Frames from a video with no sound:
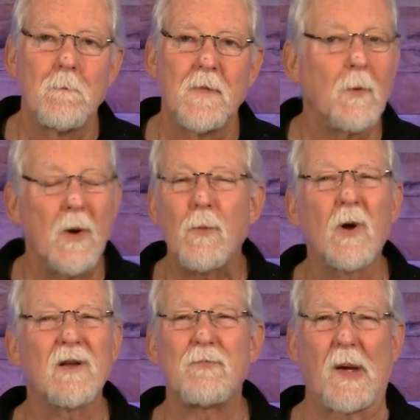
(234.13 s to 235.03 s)
that we
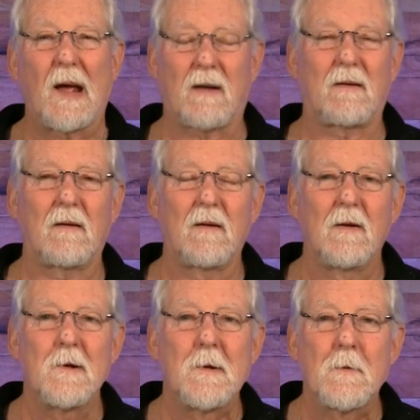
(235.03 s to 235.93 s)
wouldn't have picked.
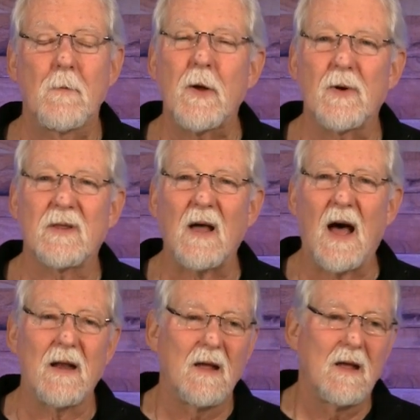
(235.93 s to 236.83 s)
We would have
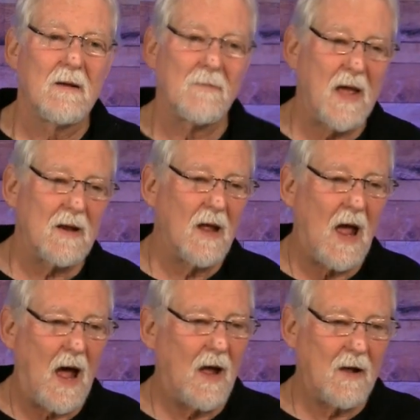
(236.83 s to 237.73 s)
thought, man,
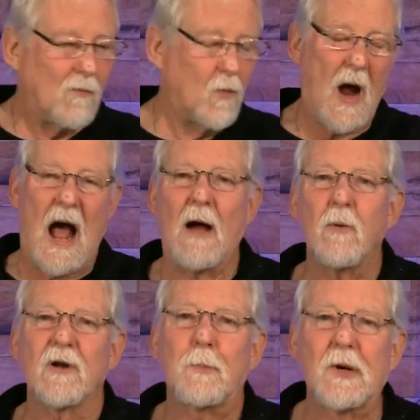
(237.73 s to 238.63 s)
I
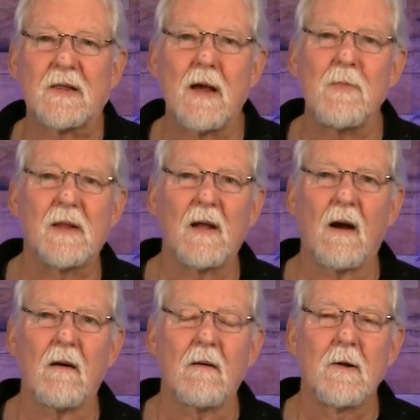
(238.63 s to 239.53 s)
wouldn't have put them in
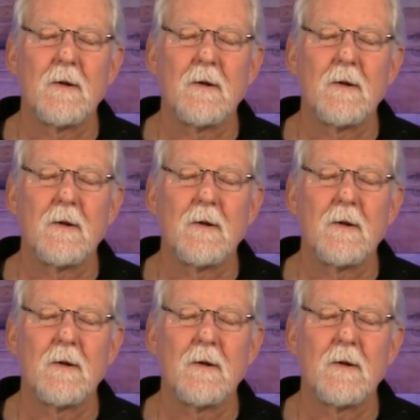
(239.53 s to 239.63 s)
there.